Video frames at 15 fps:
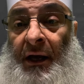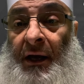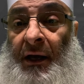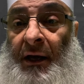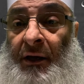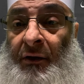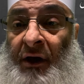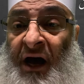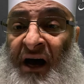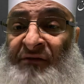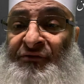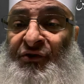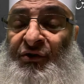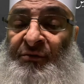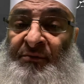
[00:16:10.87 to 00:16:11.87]
you have
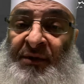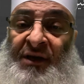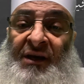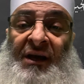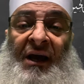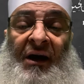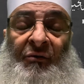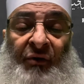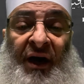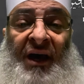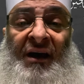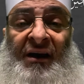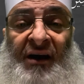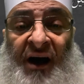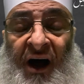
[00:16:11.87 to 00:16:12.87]
to be
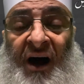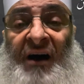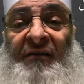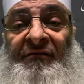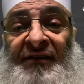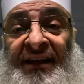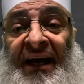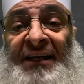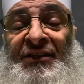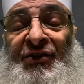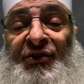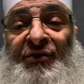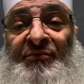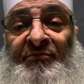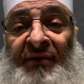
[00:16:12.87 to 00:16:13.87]
aware of that
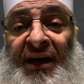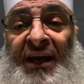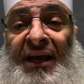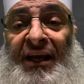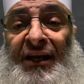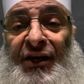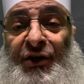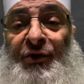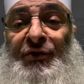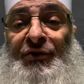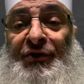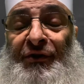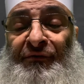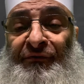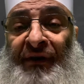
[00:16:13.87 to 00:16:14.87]
you may lose
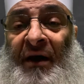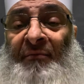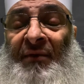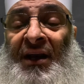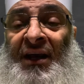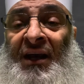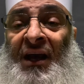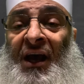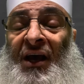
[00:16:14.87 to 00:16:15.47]
your family,